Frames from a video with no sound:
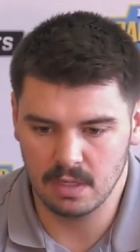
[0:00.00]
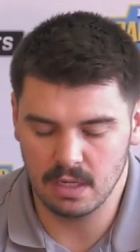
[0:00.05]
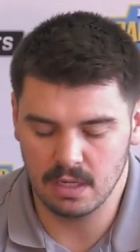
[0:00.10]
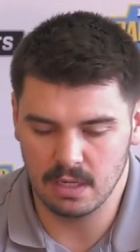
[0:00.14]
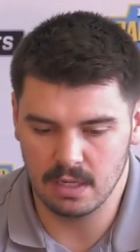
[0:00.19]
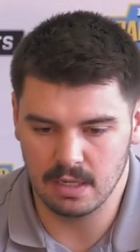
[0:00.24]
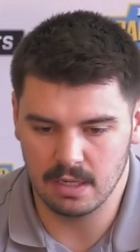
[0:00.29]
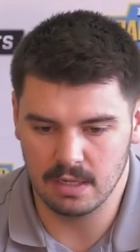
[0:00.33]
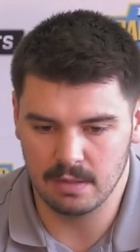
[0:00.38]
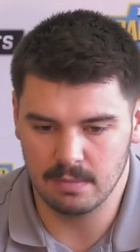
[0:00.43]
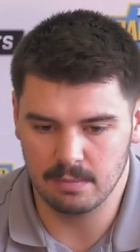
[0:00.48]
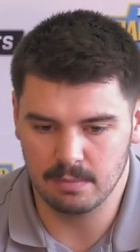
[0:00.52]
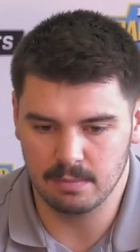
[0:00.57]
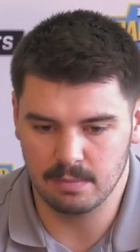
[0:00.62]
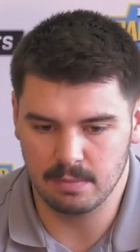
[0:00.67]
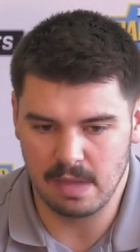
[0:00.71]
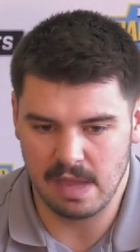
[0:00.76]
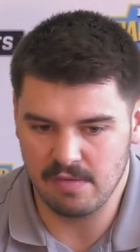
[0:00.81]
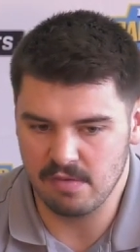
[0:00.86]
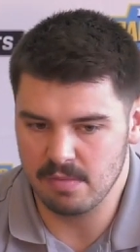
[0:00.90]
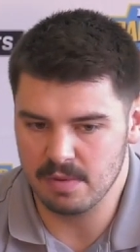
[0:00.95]

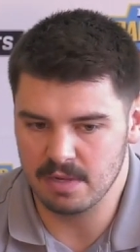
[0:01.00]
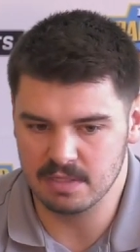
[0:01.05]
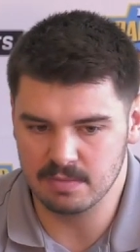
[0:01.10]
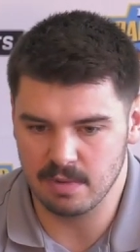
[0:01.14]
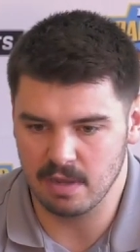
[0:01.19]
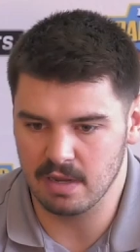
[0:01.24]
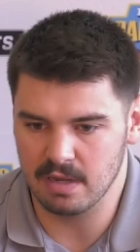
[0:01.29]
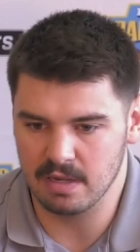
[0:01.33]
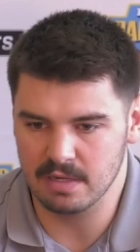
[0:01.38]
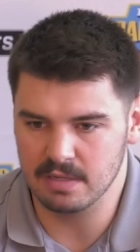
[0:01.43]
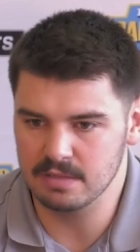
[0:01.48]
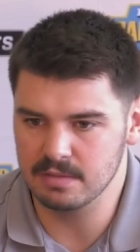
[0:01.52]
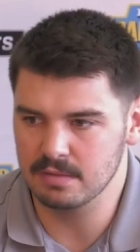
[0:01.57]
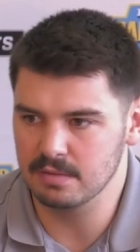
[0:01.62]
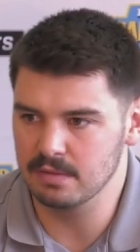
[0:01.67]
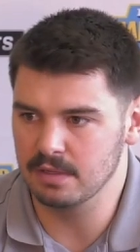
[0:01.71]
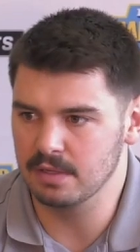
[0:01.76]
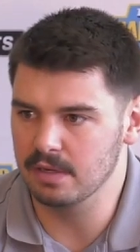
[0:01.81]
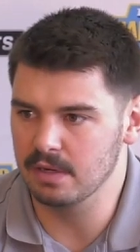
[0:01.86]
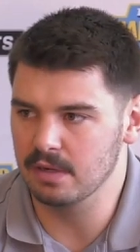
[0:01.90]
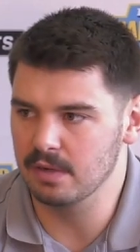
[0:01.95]
everybody's bought in.
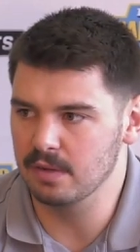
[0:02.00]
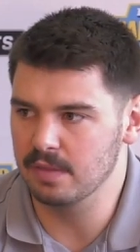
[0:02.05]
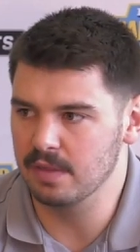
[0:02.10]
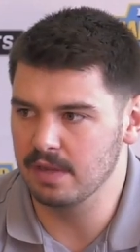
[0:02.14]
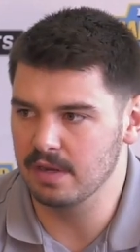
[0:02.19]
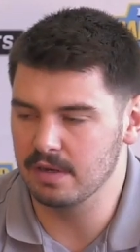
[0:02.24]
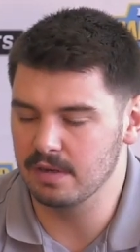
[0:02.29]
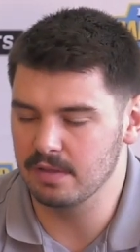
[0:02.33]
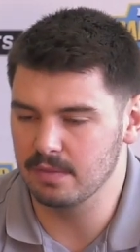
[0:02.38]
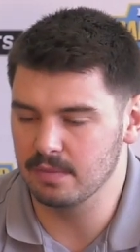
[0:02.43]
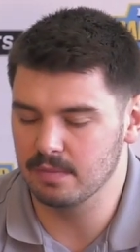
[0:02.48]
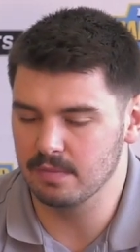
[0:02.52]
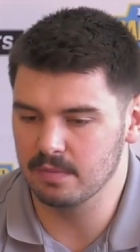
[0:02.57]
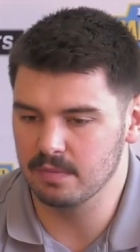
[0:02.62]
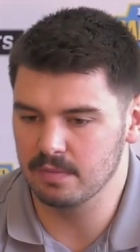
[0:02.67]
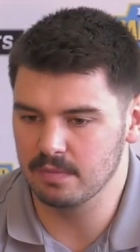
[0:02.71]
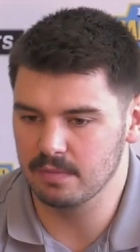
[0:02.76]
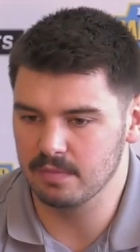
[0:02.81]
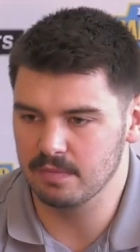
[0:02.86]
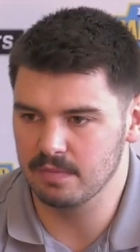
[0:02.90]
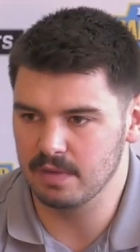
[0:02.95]
You know, they're
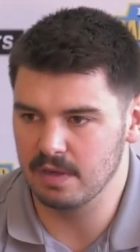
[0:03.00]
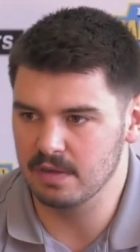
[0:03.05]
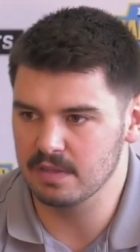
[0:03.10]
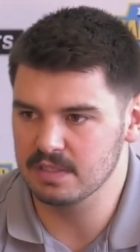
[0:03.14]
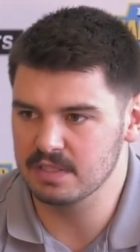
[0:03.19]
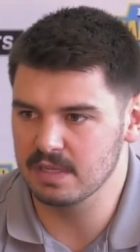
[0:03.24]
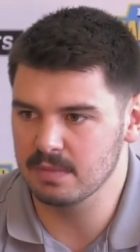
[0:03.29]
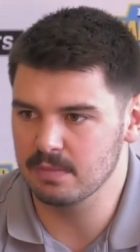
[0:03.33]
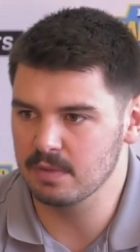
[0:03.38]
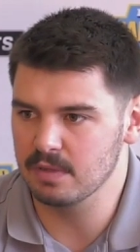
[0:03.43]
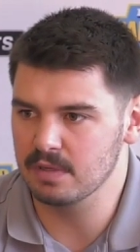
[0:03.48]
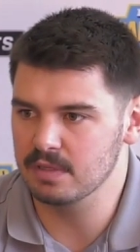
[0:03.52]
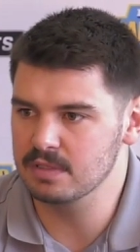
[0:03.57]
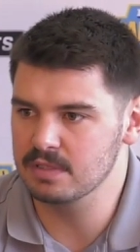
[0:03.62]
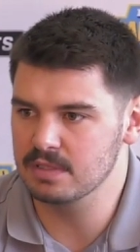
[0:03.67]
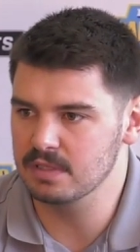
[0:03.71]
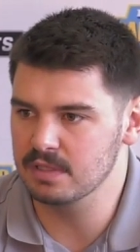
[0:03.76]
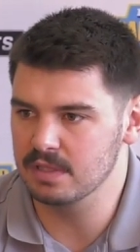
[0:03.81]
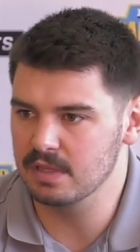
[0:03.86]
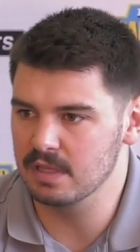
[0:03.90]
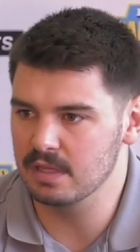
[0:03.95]
very similar
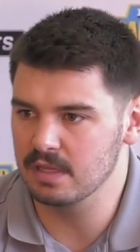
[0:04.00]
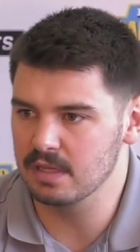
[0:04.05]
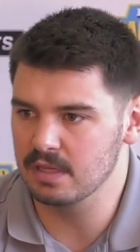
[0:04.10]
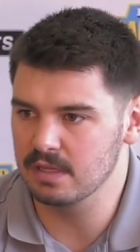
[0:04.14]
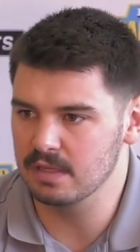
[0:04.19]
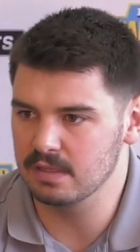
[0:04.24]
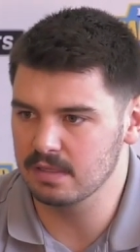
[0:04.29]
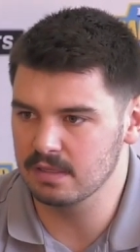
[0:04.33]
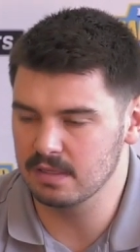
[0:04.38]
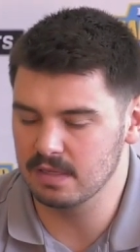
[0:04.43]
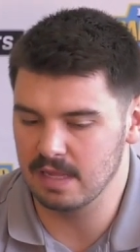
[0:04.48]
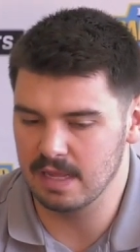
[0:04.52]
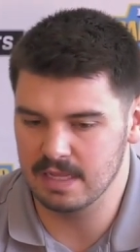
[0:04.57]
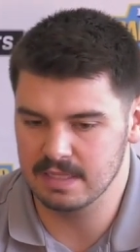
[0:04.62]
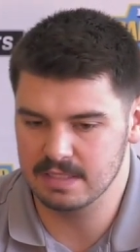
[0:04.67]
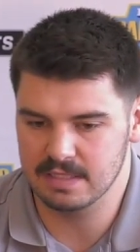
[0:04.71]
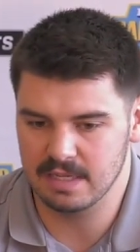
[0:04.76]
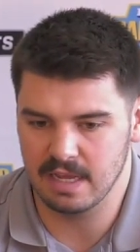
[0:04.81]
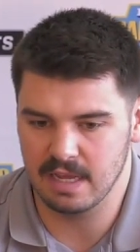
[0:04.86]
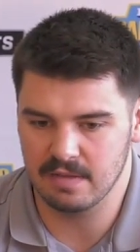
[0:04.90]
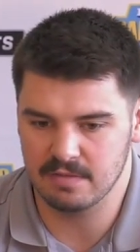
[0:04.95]
to the
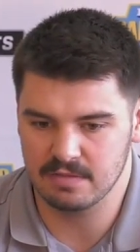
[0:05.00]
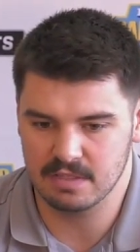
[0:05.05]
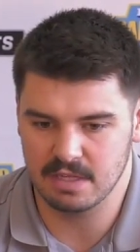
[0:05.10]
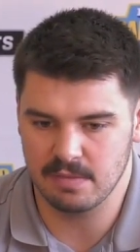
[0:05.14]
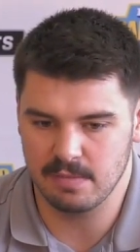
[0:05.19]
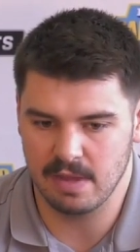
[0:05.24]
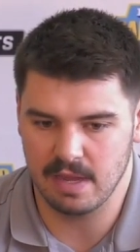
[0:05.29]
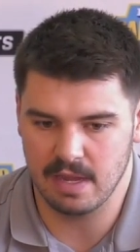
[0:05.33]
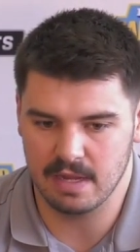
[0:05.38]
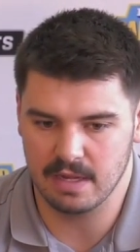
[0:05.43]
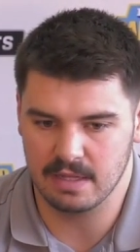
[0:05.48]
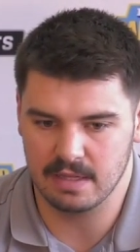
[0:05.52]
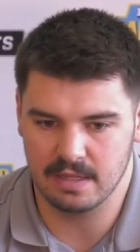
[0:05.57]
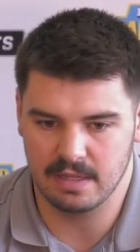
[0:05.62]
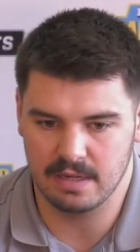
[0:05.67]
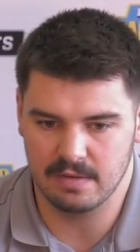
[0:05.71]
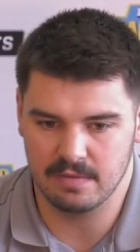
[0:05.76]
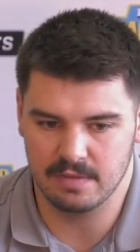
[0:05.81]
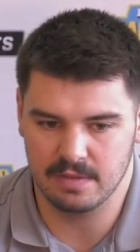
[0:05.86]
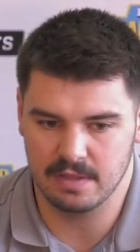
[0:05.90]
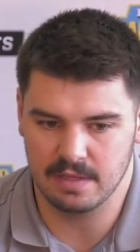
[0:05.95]
last staff schematically
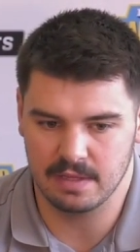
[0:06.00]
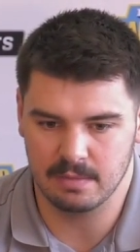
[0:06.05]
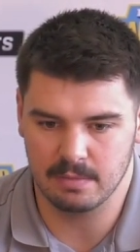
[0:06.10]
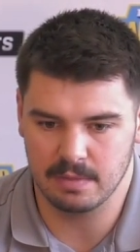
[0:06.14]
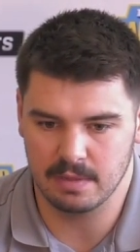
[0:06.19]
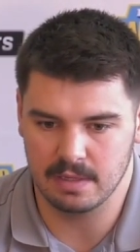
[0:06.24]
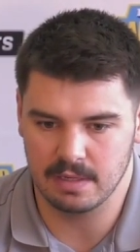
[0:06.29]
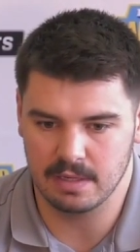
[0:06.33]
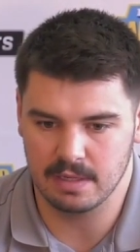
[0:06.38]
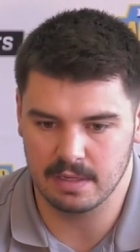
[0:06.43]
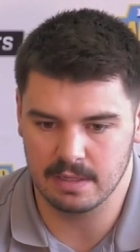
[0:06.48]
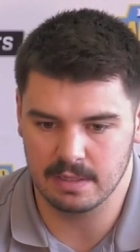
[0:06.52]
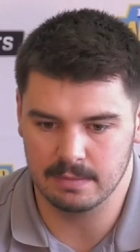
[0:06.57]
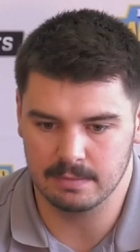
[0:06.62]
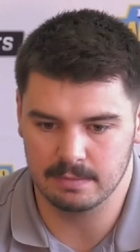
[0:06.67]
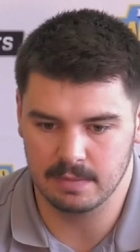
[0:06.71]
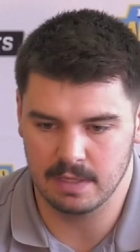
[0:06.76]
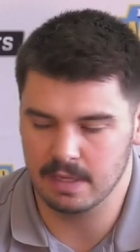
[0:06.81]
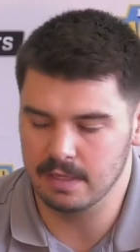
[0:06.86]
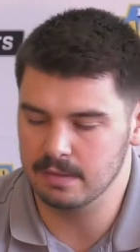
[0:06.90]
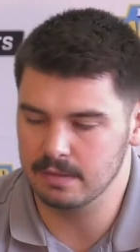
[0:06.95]
and everything. But
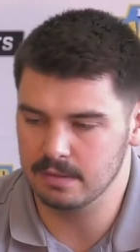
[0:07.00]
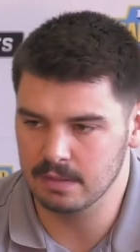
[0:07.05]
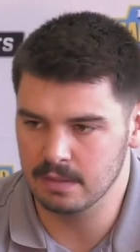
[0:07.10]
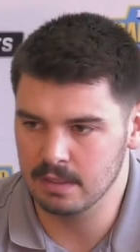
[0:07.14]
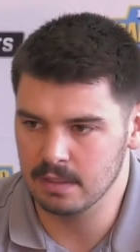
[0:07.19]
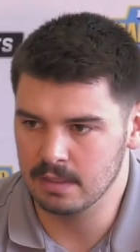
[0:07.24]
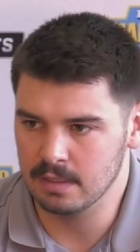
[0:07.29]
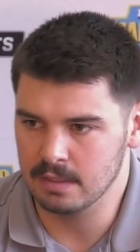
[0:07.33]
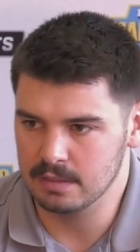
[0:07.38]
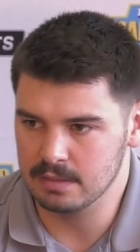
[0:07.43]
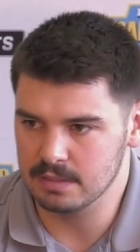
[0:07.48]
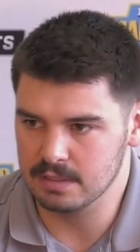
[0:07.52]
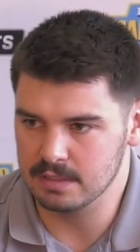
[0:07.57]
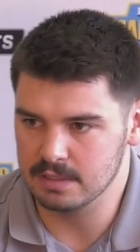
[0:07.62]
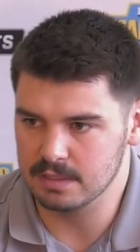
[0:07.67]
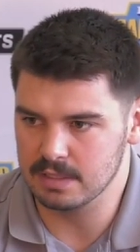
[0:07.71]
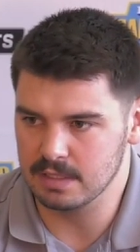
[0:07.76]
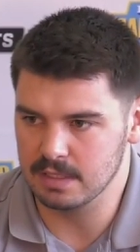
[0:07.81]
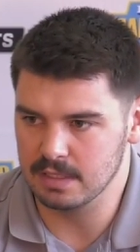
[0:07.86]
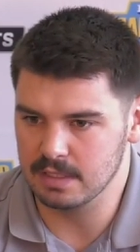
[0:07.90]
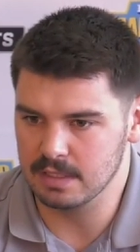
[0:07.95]
yeah,
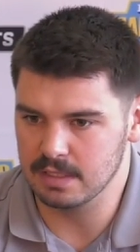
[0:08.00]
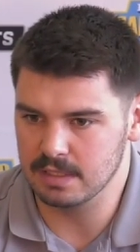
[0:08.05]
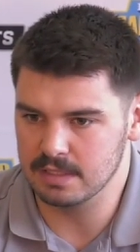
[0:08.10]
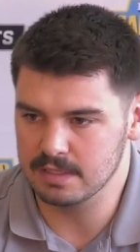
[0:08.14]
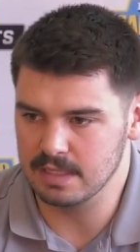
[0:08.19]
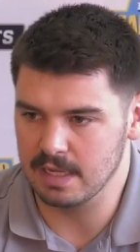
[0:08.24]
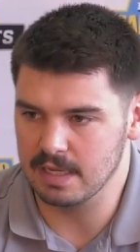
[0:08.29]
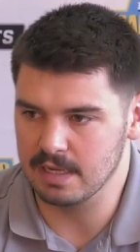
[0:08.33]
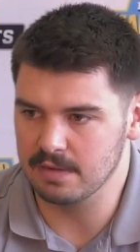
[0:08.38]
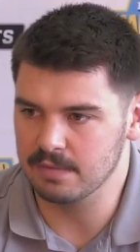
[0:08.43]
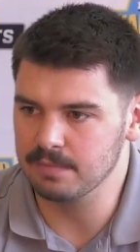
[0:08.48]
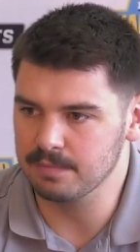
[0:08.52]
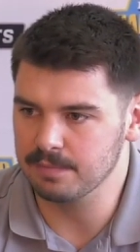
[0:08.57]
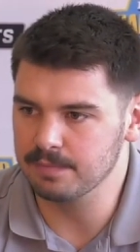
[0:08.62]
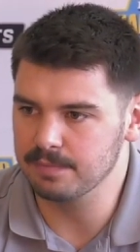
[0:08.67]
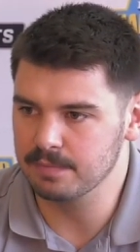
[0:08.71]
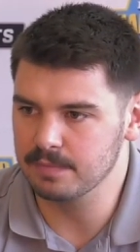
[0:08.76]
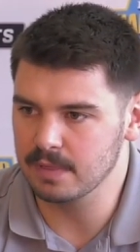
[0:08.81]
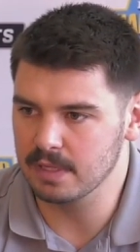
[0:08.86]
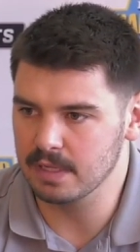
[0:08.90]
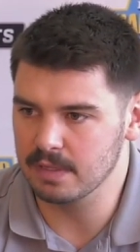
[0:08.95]
just excited,
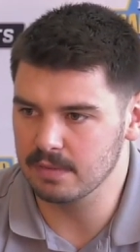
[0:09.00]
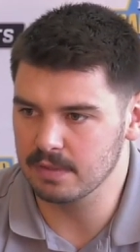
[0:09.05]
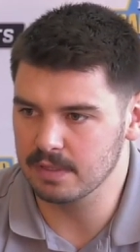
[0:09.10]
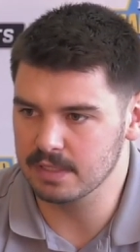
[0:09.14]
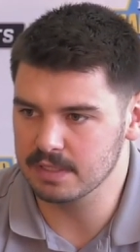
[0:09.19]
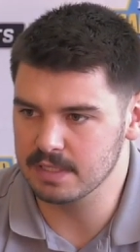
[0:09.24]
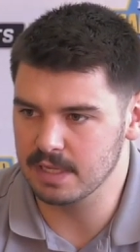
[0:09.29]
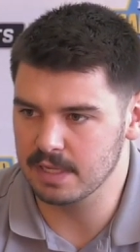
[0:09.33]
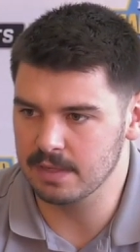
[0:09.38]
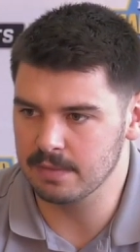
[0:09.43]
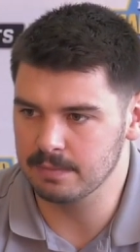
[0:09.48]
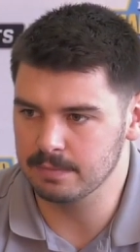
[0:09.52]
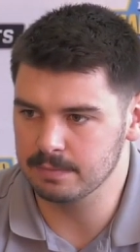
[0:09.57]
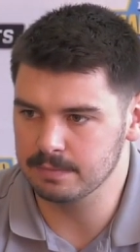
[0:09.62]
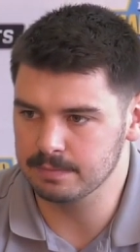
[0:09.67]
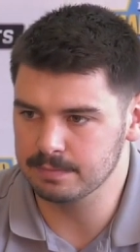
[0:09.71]
really excited.